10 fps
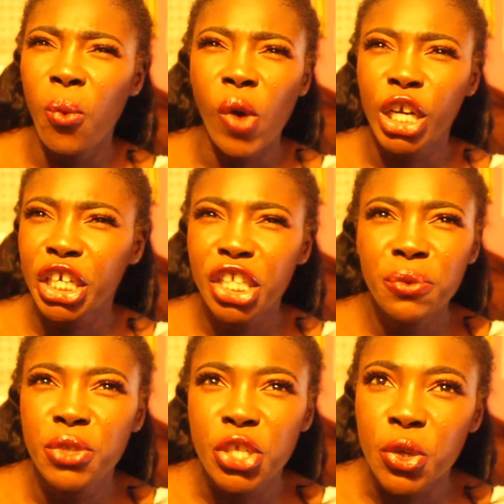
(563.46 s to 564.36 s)
what are you
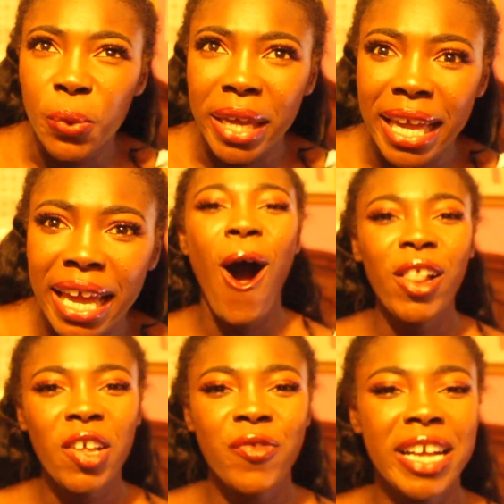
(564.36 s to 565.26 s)
doing?
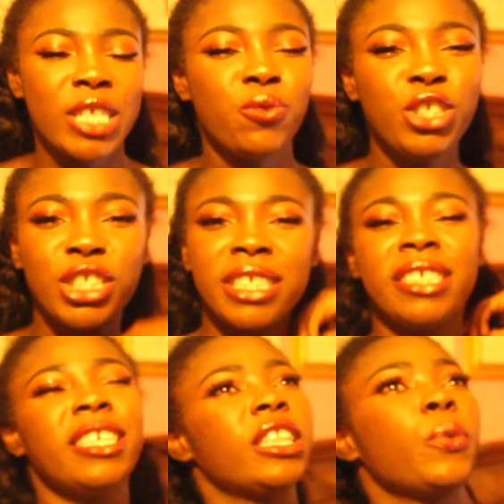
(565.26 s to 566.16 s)
All of us, we just
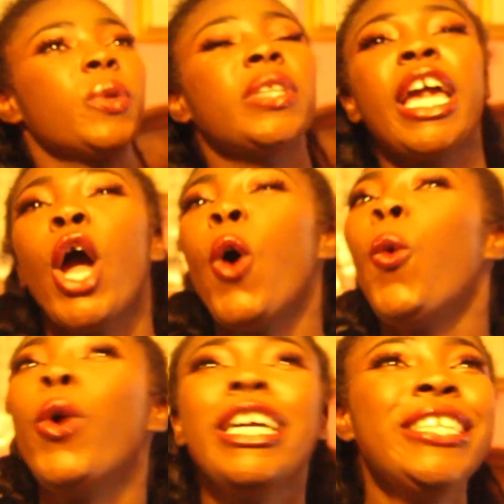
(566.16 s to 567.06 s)
stood there, we were like,
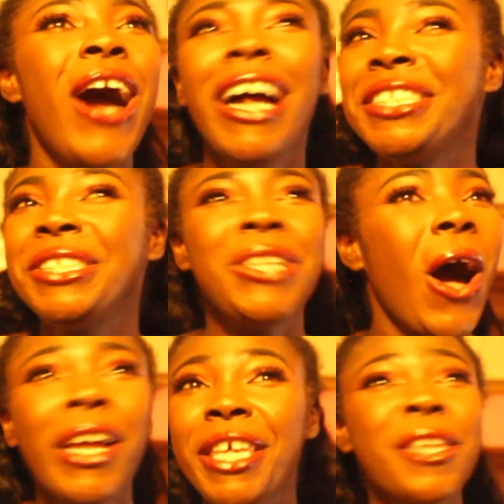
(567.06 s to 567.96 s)
we're not
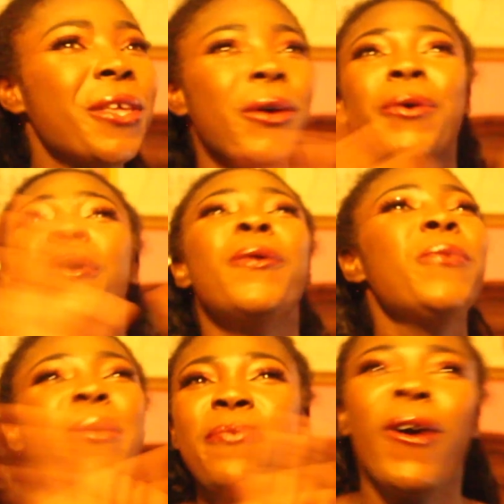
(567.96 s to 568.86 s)
stalking you,
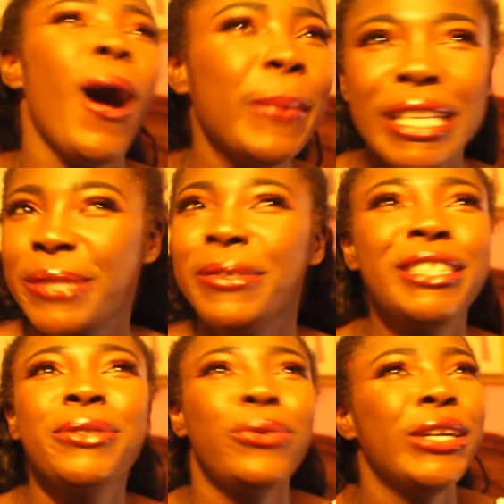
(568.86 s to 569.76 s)
we promise, we
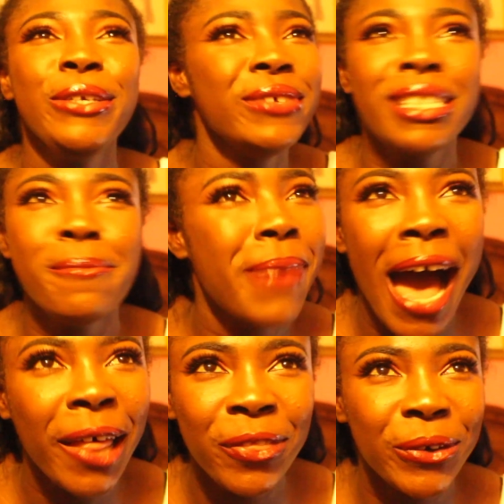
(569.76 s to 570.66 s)
just want to use the
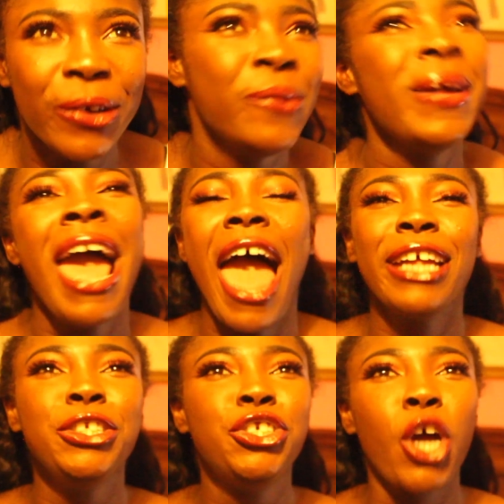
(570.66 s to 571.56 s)
bathroom.
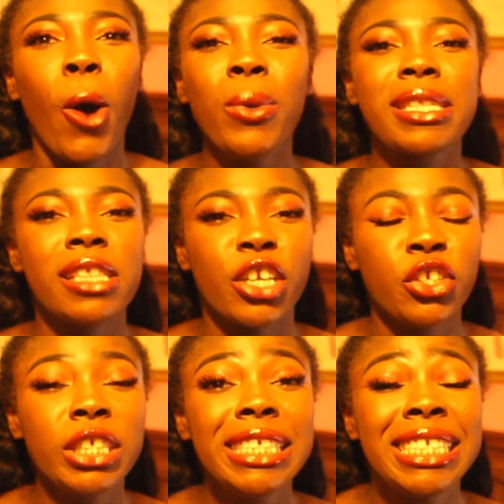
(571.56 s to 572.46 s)
And Joe was
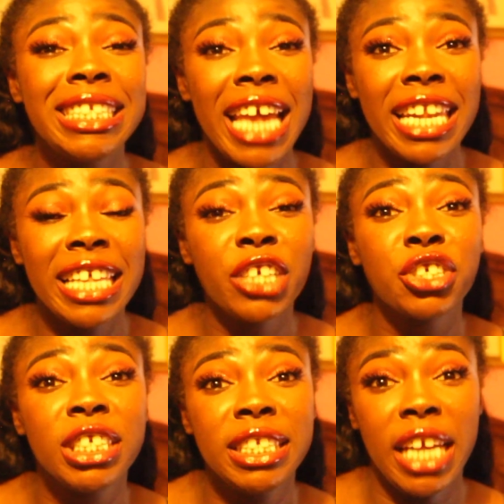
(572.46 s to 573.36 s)
literally standing there
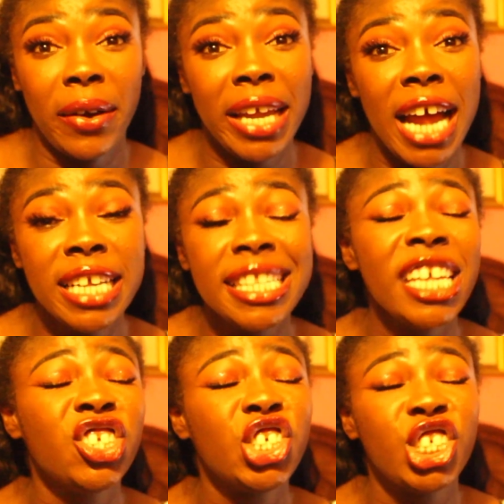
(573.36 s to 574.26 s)
staring at
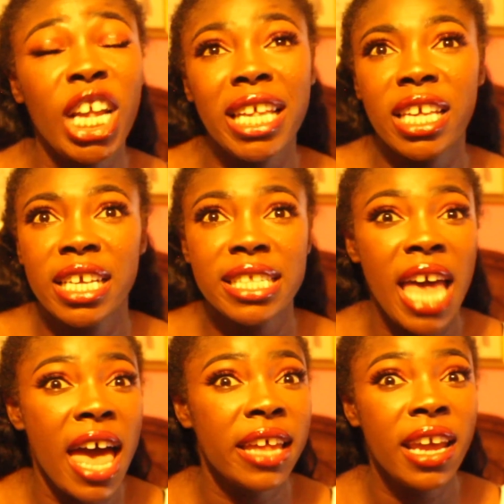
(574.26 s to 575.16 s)
us and shaking his
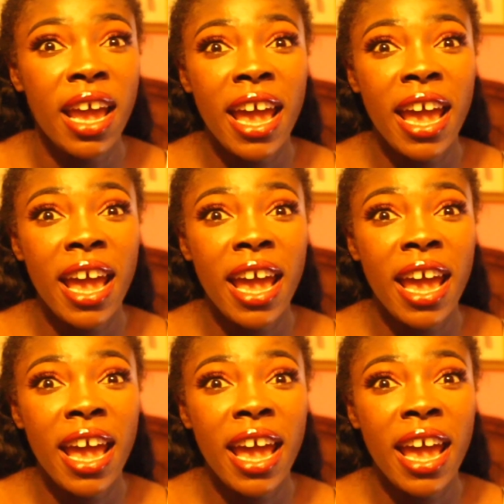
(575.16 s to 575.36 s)
head,